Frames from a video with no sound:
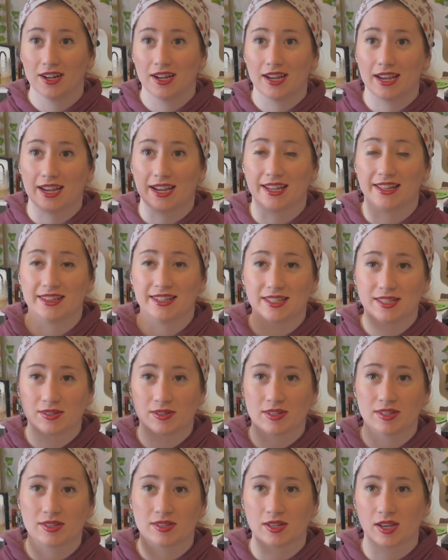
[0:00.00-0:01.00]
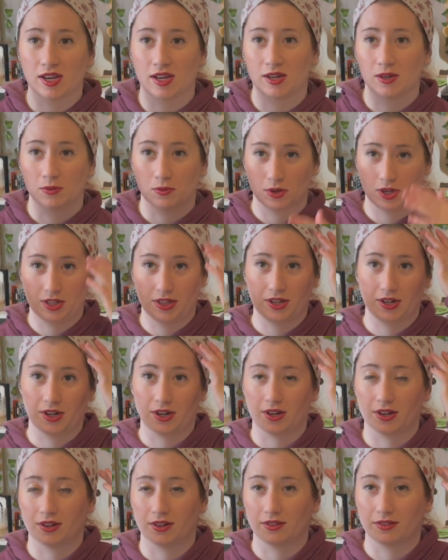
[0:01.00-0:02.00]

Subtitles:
and this is one of their,